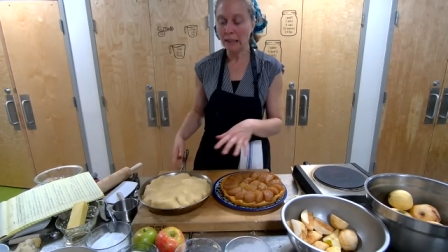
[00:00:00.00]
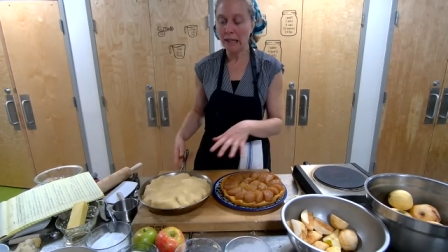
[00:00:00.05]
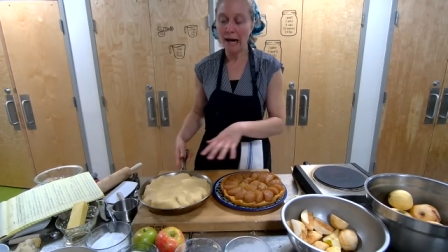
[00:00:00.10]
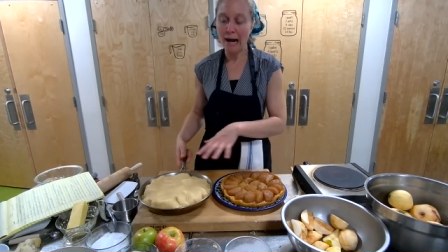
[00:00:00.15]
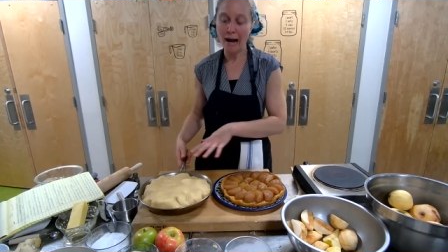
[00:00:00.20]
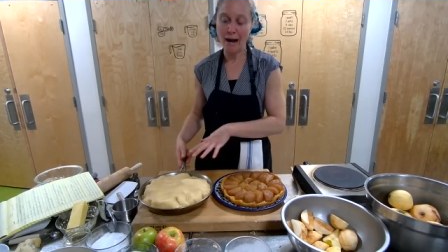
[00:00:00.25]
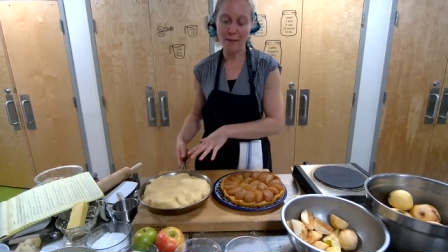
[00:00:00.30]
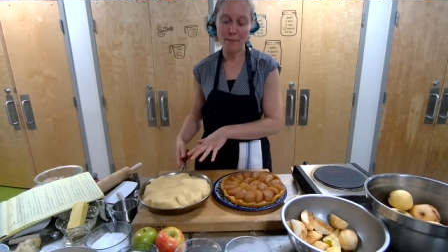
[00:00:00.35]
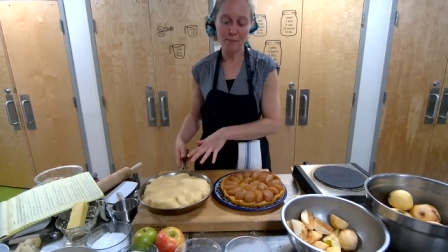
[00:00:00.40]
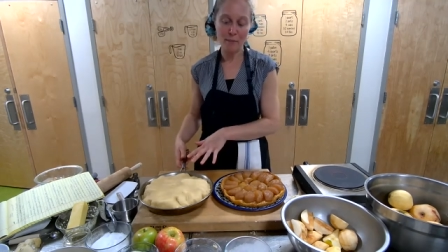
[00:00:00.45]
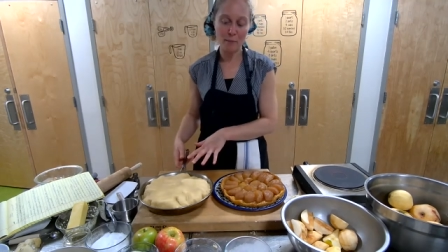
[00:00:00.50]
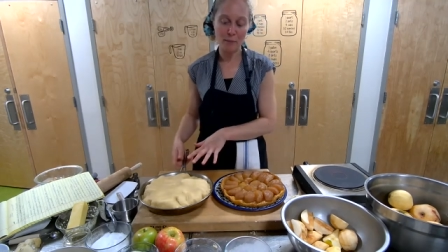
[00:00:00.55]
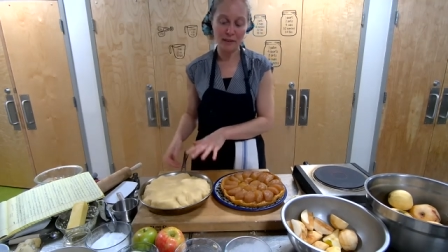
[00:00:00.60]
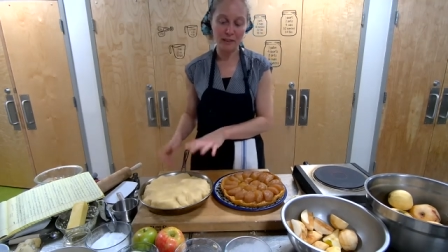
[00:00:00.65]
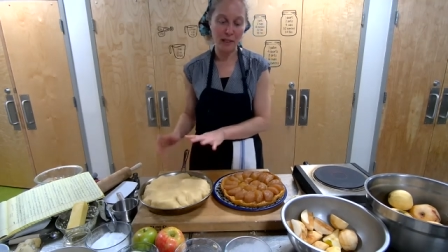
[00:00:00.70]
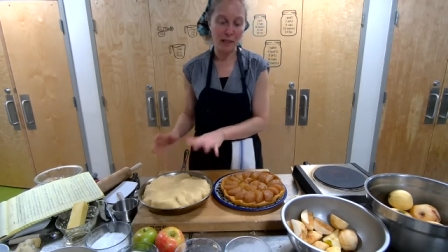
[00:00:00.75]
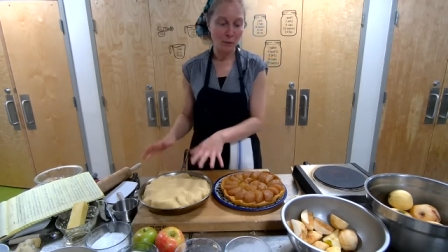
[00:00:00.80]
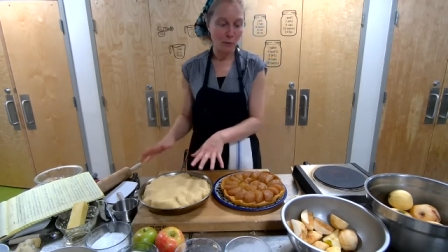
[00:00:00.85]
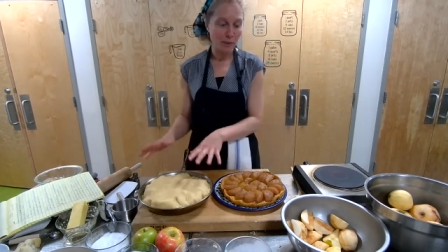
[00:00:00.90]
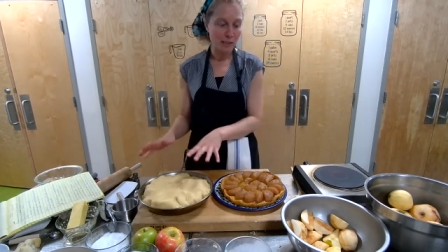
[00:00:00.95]
But
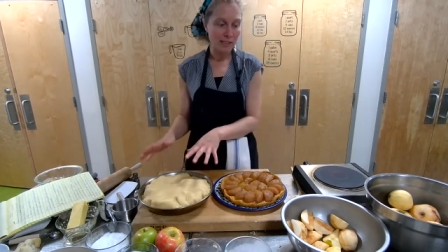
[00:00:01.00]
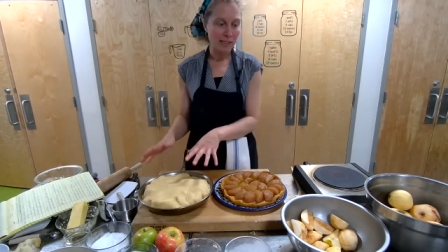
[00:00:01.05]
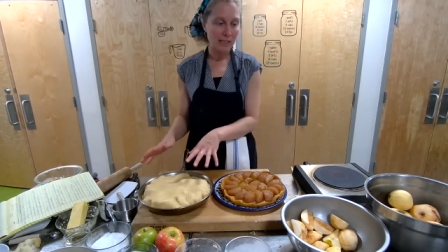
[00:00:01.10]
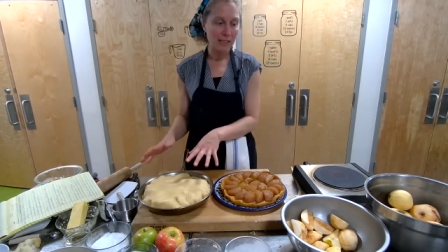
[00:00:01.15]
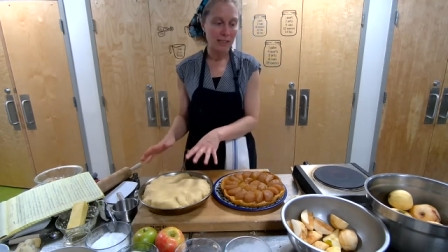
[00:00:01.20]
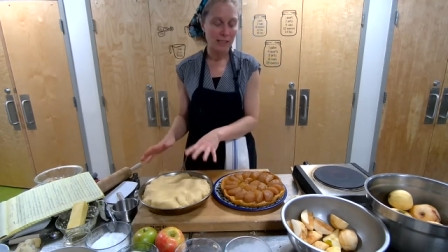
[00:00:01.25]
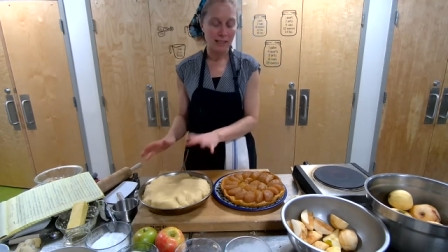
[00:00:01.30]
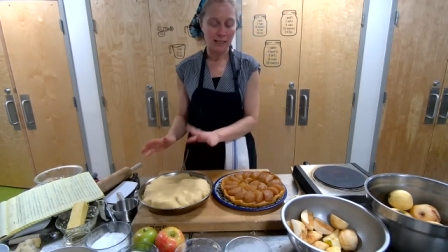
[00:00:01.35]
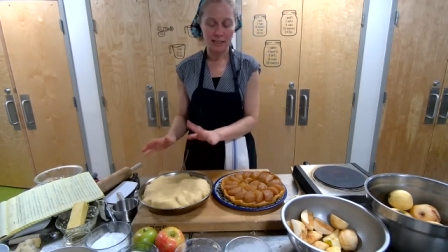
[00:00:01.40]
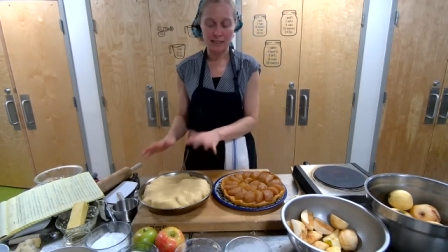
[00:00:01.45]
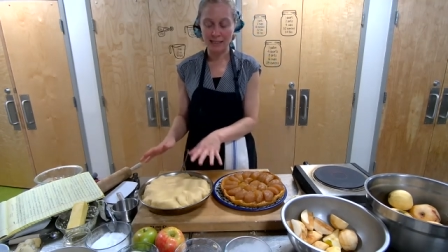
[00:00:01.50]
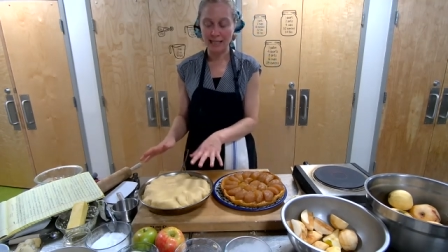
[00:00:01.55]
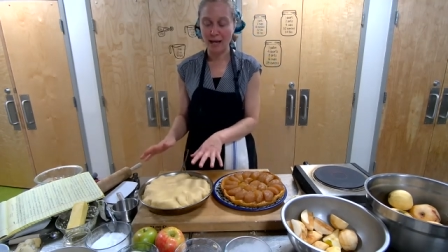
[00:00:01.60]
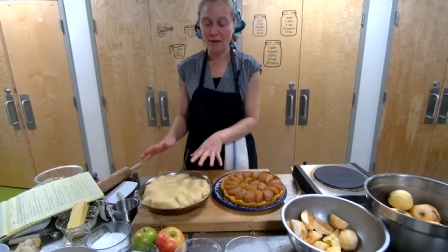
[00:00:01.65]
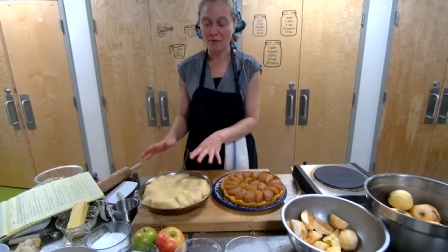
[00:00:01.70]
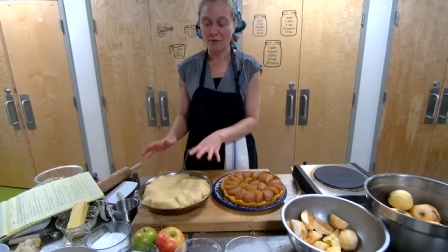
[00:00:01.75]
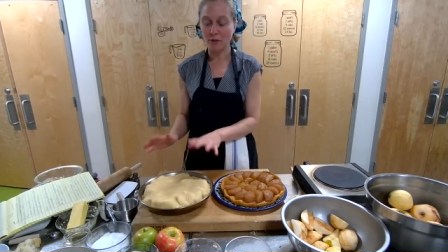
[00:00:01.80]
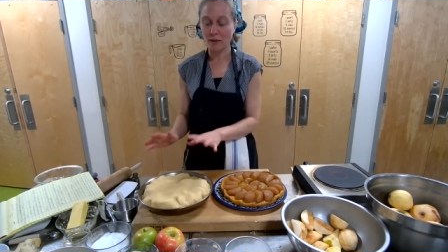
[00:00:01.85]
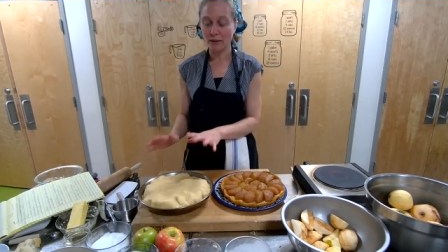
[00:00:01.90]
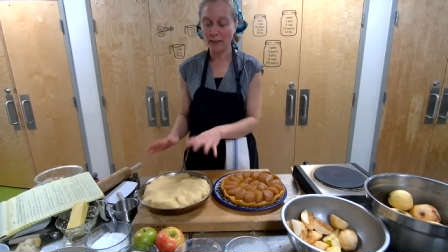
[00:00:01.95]
then once it's sat
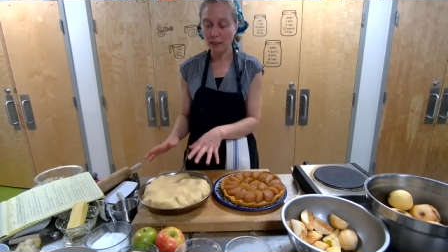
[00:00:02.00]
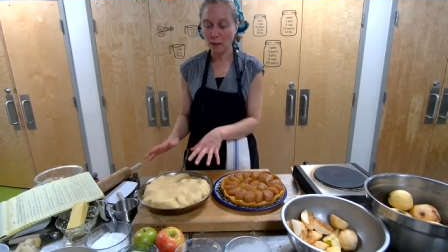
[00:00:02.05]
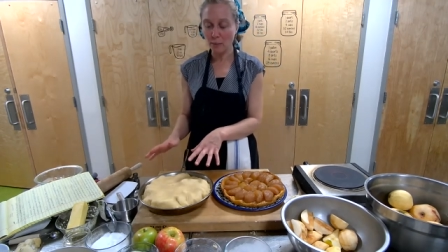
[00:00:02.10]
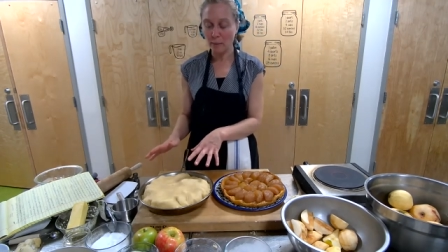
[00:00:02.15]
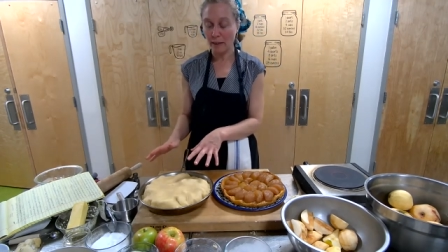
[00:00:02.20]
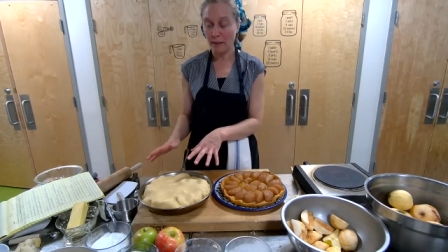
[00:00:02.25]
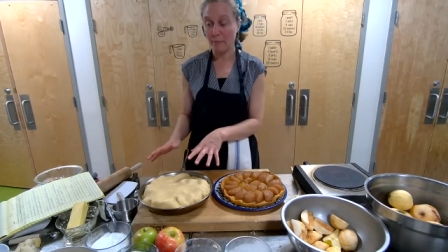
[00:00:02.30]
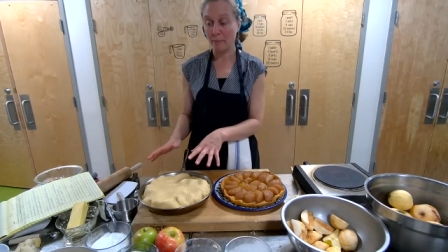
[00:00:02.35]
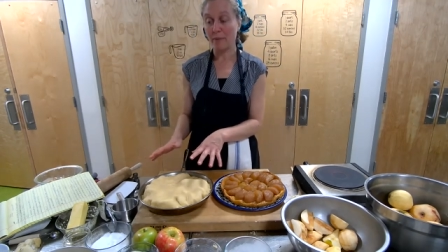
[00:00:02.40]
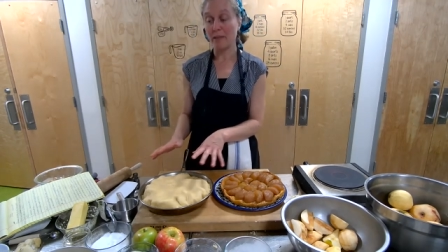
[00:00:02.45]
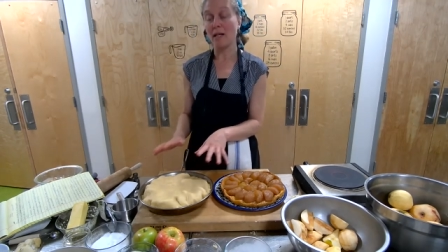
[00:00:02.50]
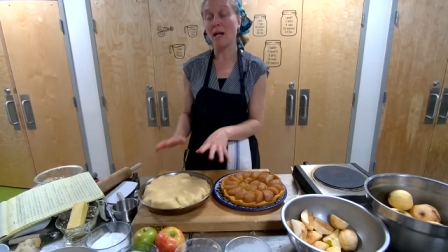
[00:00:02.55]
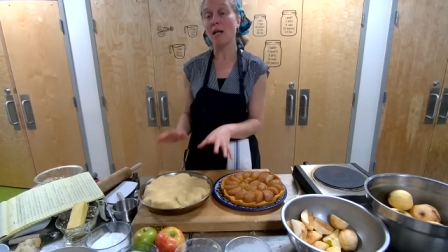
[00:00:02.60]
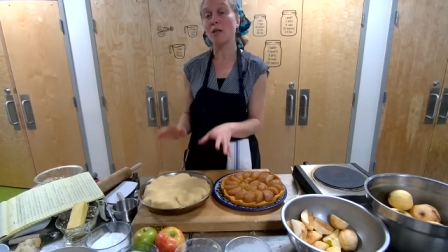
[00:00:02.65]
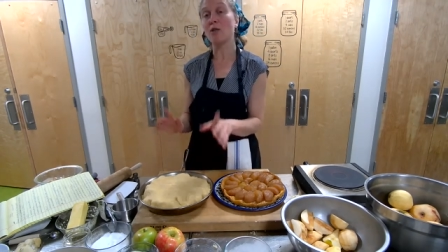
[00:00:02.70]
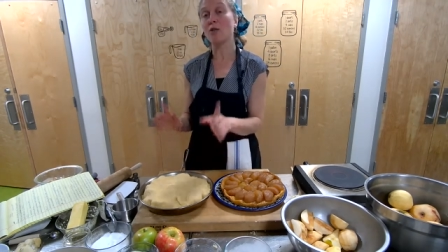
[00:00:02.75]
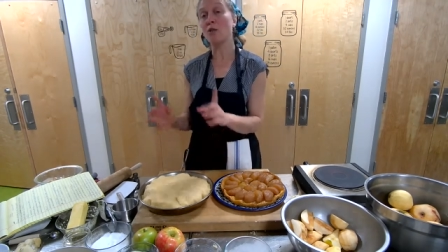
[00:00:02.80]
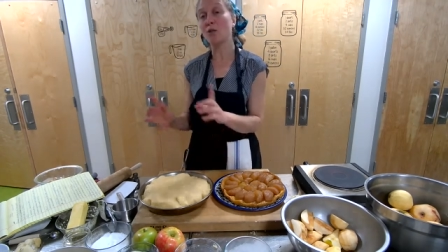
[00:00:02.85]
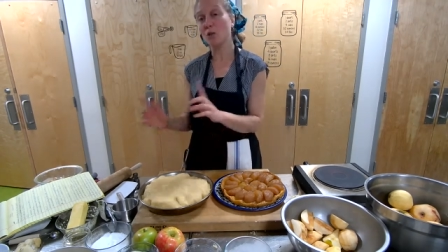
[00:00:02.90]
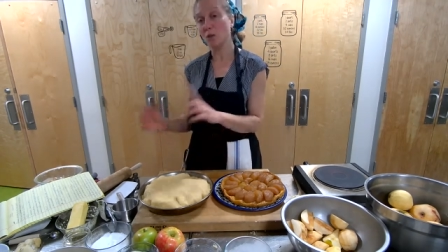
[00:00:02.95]
for a little bit, but
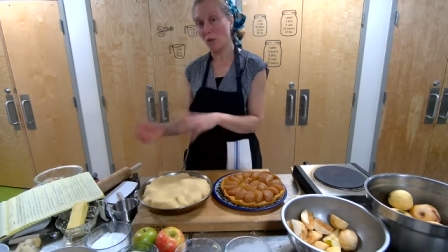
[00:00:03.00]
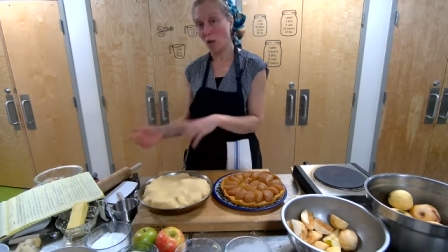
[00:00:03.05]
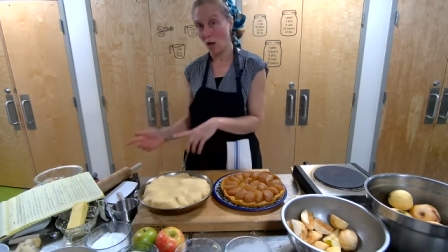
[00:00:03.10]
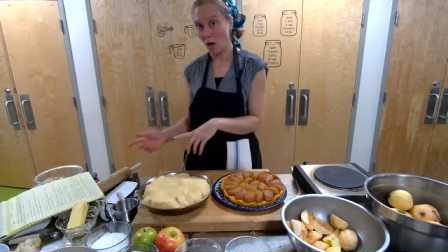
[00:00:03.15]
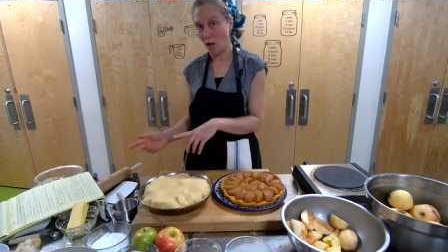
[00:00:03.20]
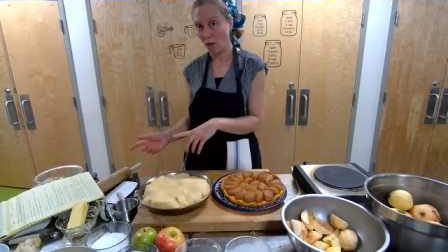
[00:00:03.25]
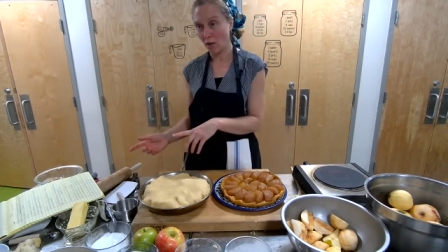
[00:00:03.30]
not too long,